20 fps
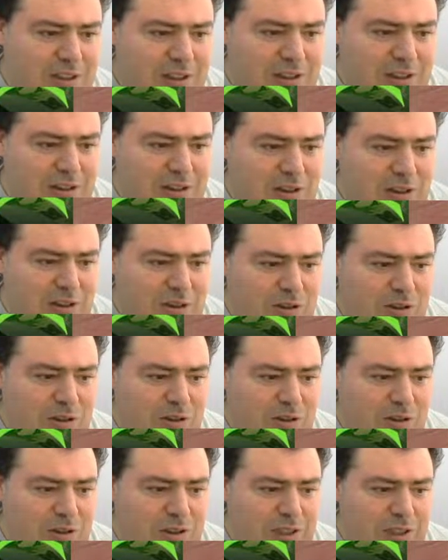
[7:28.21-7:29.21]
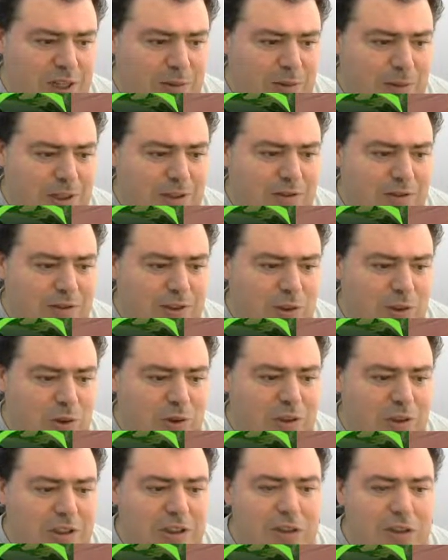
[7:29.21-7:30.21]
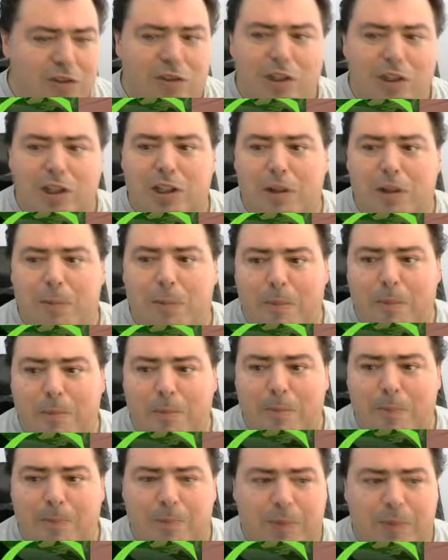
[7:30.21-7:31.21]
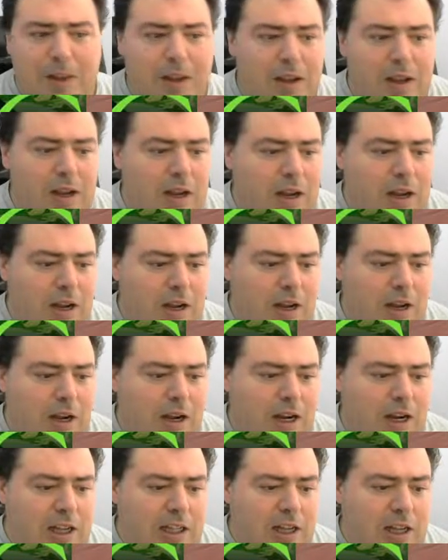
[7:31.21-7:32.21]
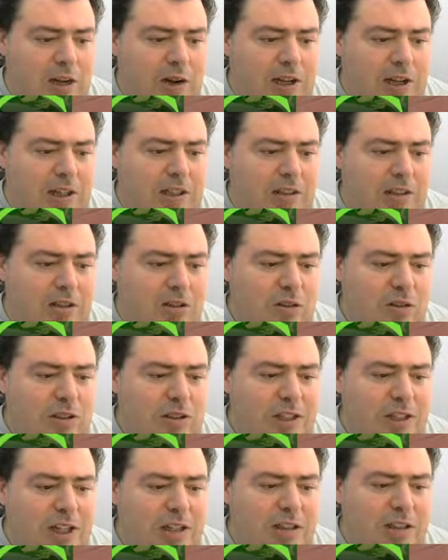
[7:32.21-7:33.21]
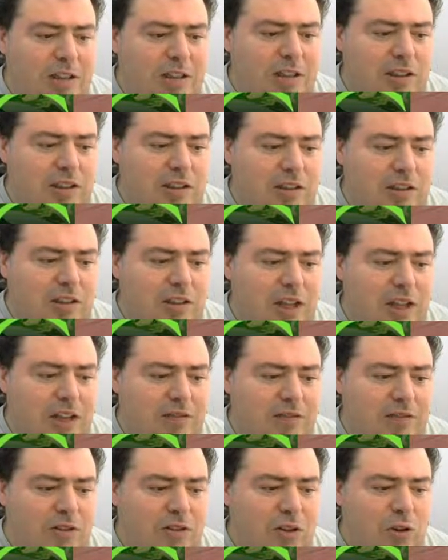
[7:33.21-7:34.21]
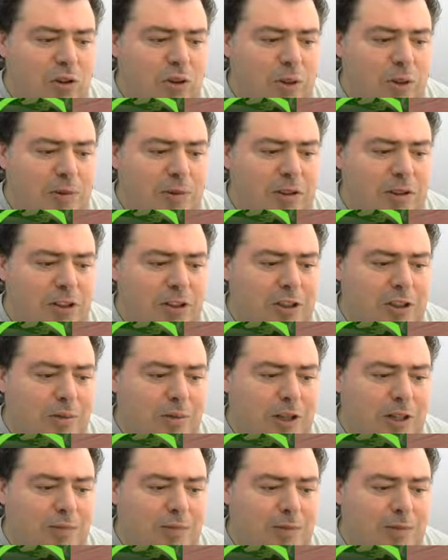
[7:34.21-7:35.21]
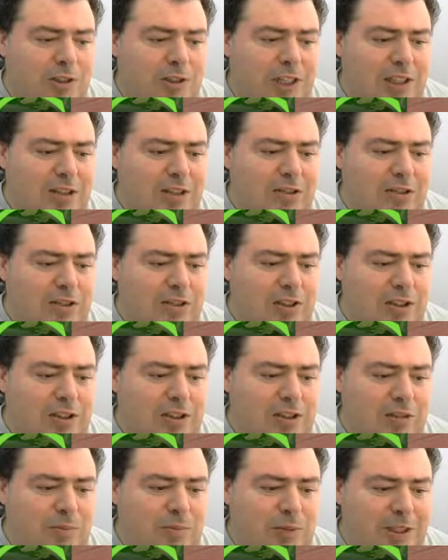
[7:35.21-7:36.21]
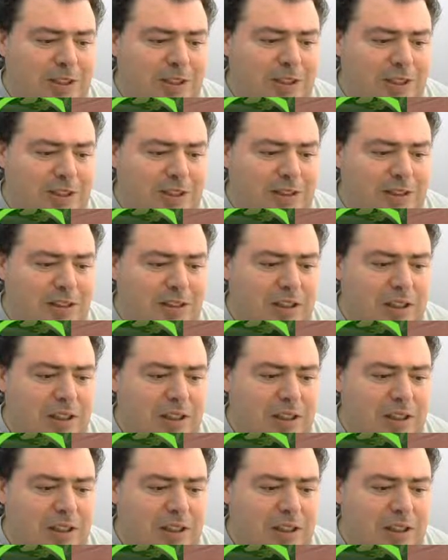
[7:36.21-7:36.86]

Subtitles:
And so now my inventory is full. And now I need to go down here. You have two options at the bottom, transfer or presets.